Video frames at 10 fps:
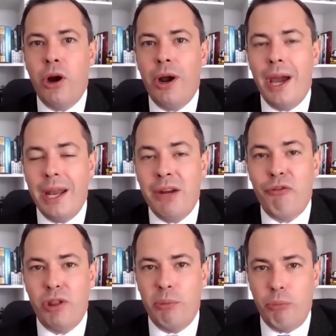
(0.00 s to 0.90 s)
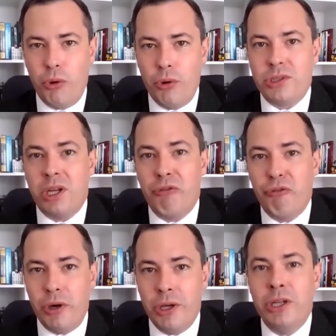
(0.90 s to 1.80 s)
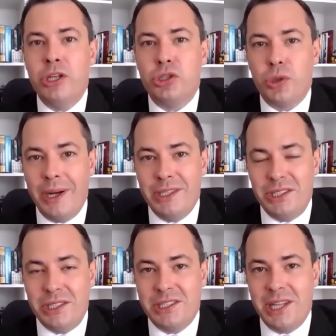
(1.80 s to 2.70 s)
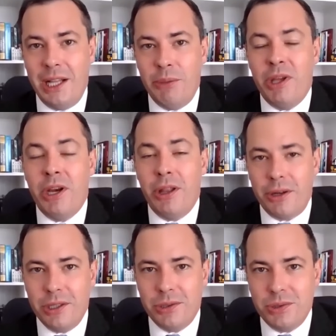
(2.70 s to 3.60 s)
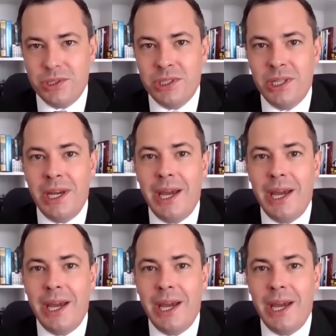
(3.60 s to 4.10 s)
are heading for the borders on foot trying to seek asylum in other countries.